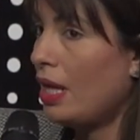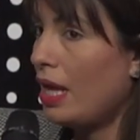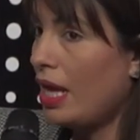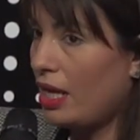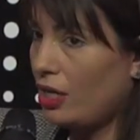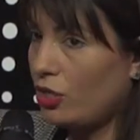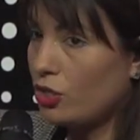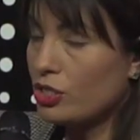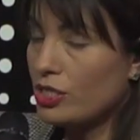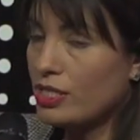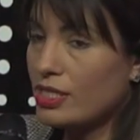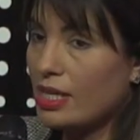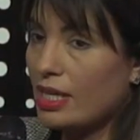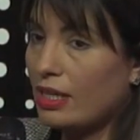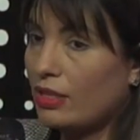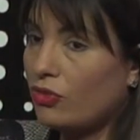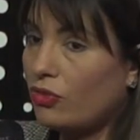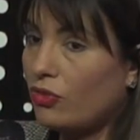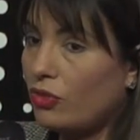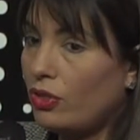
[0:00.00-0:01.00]
energy
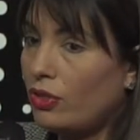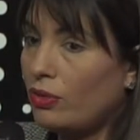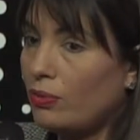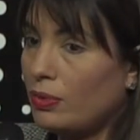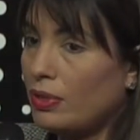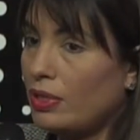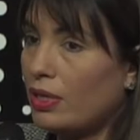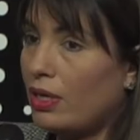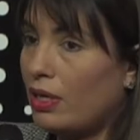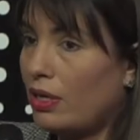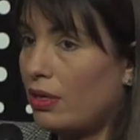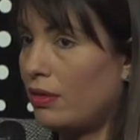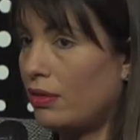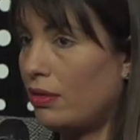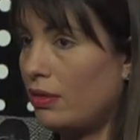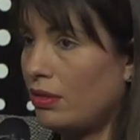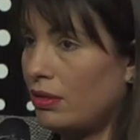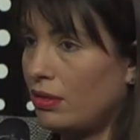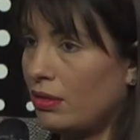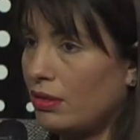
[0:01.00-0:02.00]
sector with
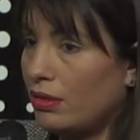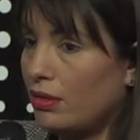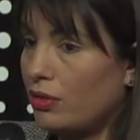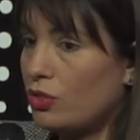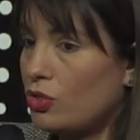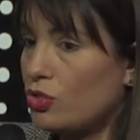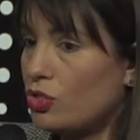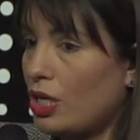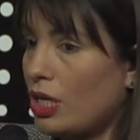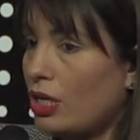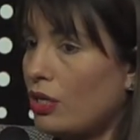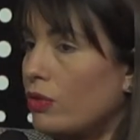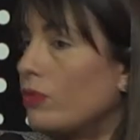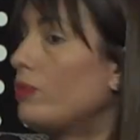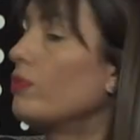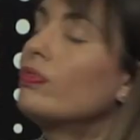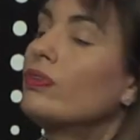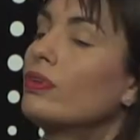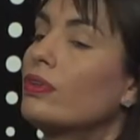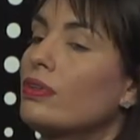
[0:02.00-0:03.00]
our chain of
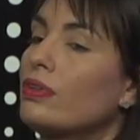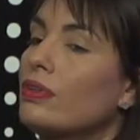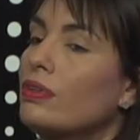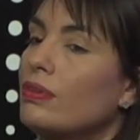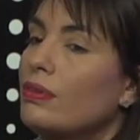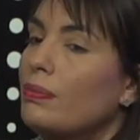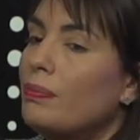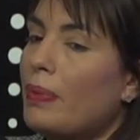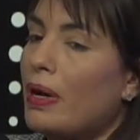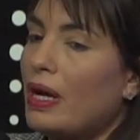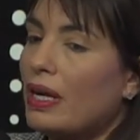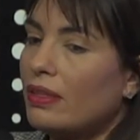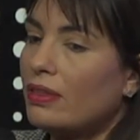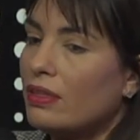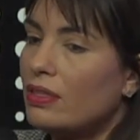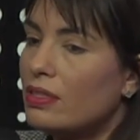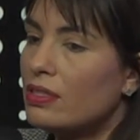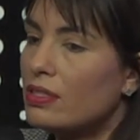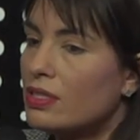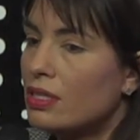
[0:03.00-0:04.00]

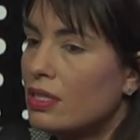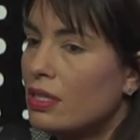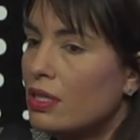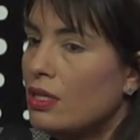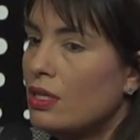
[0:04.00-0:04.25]
partners.